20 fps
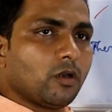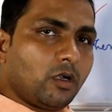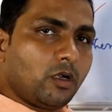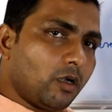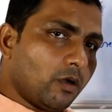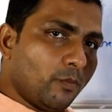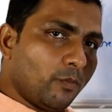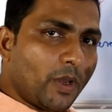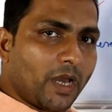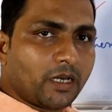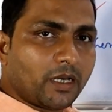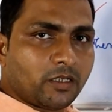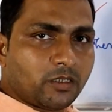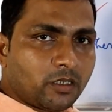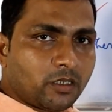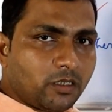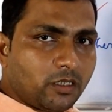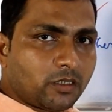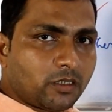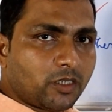
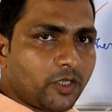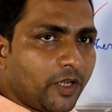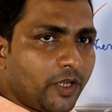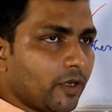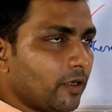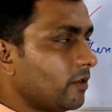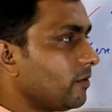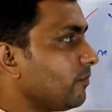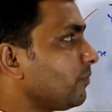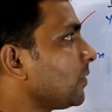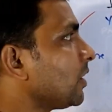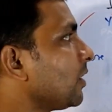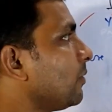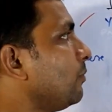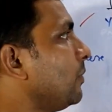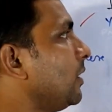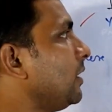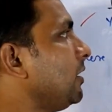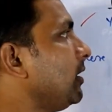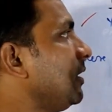Comparison is there,
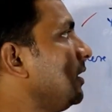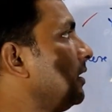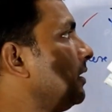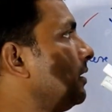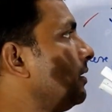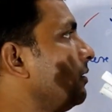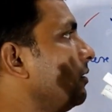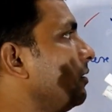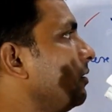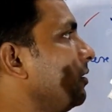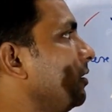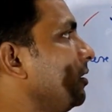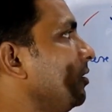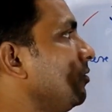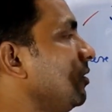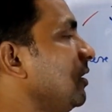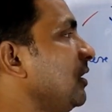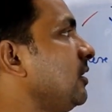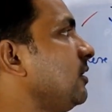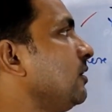but it
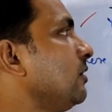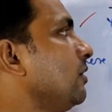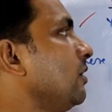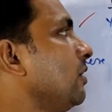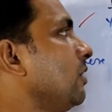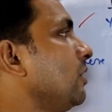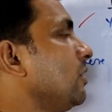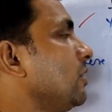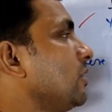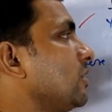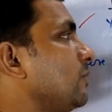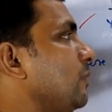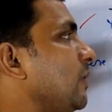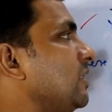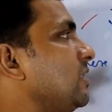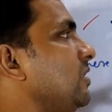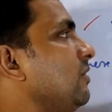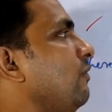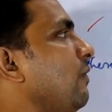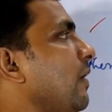
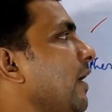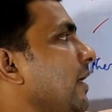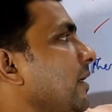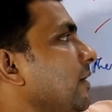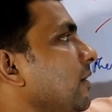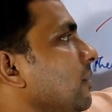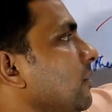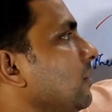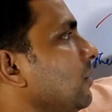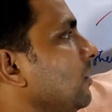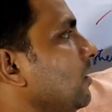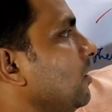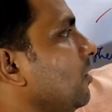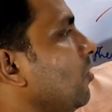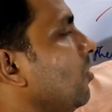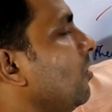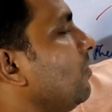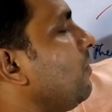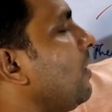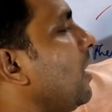specified
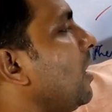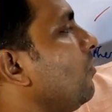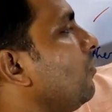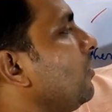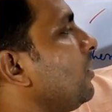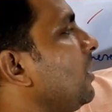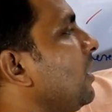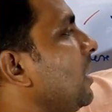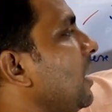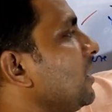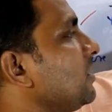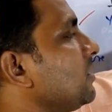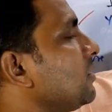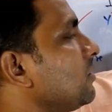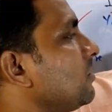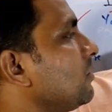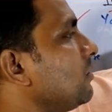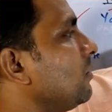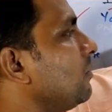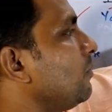of our
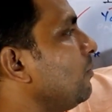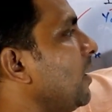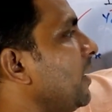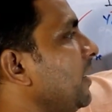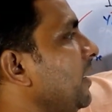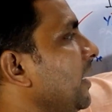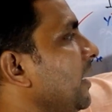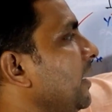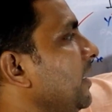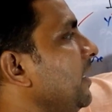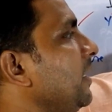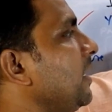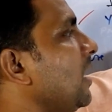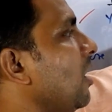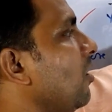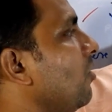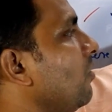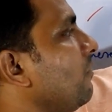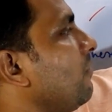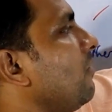class. By adding
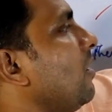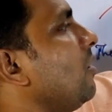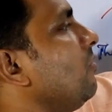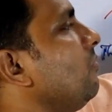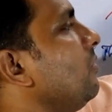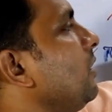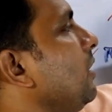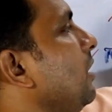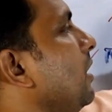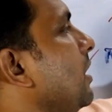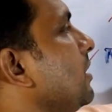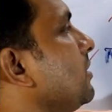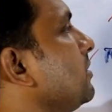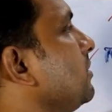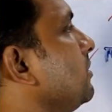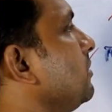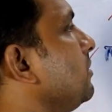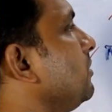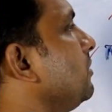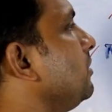of our
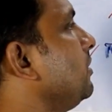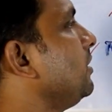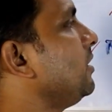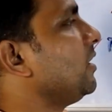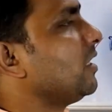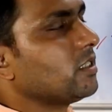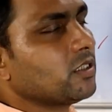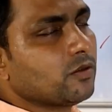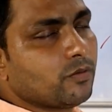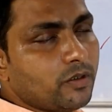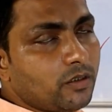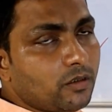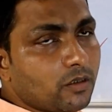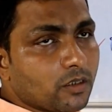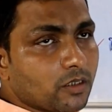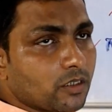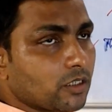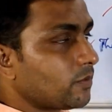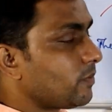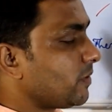class, it has been
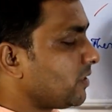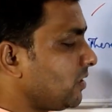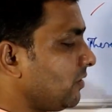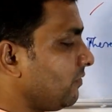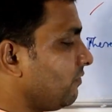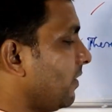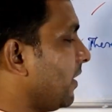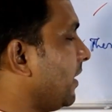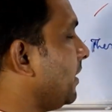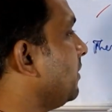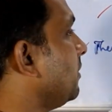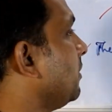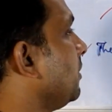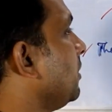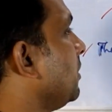specified.